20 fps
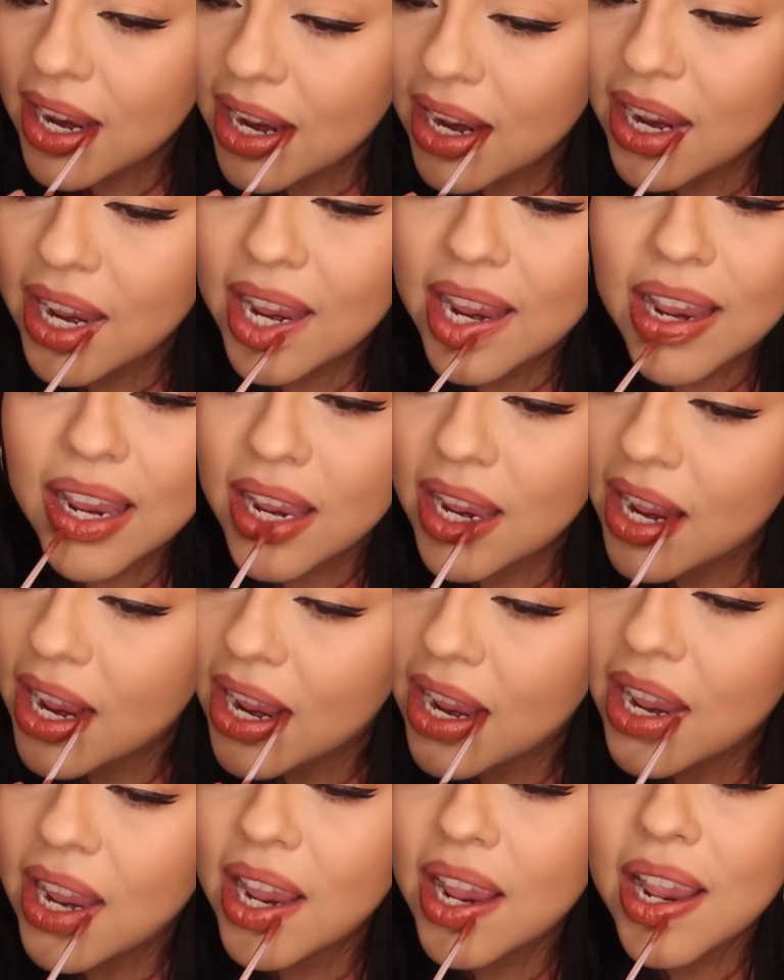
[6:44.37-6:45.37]
Open
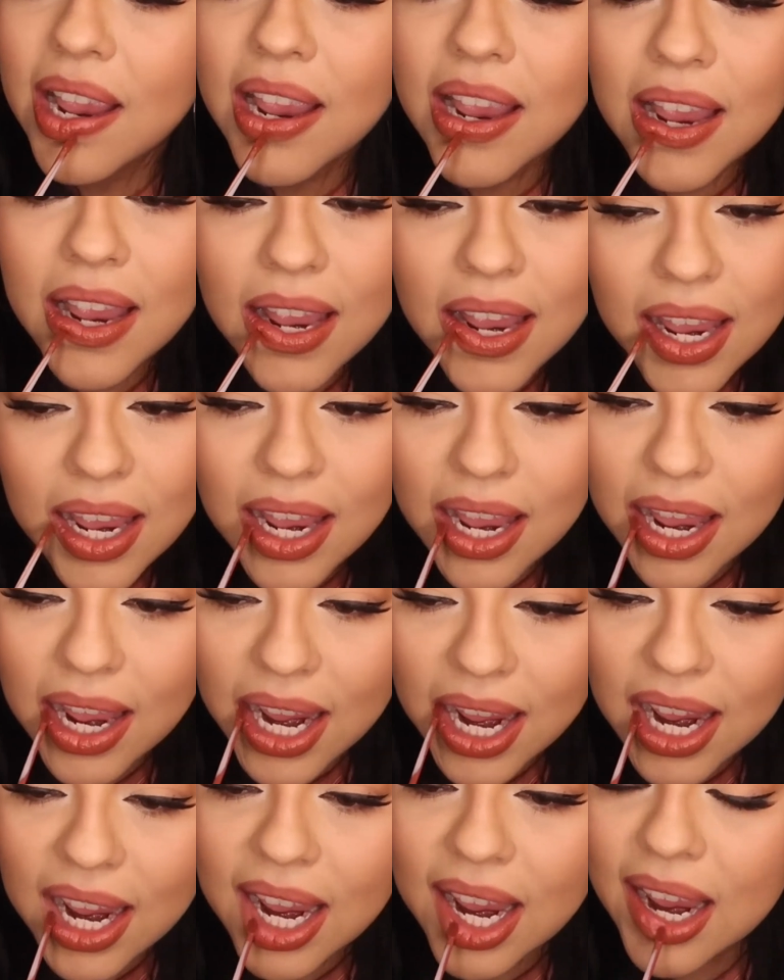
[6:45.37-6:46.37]
up,
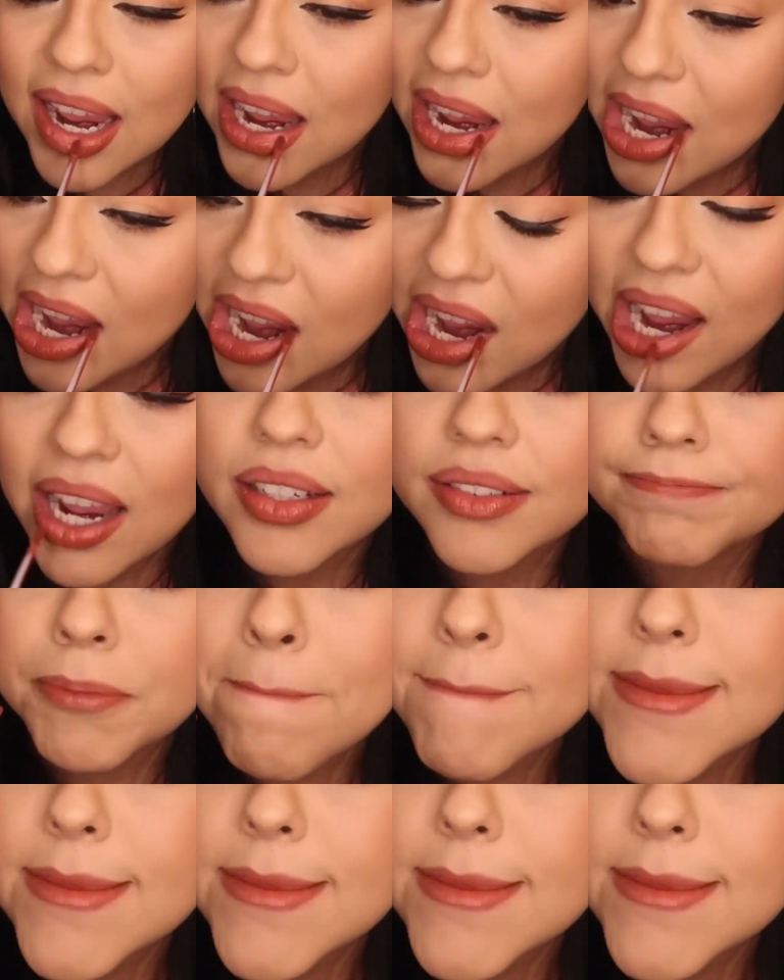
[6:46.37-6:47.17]
you open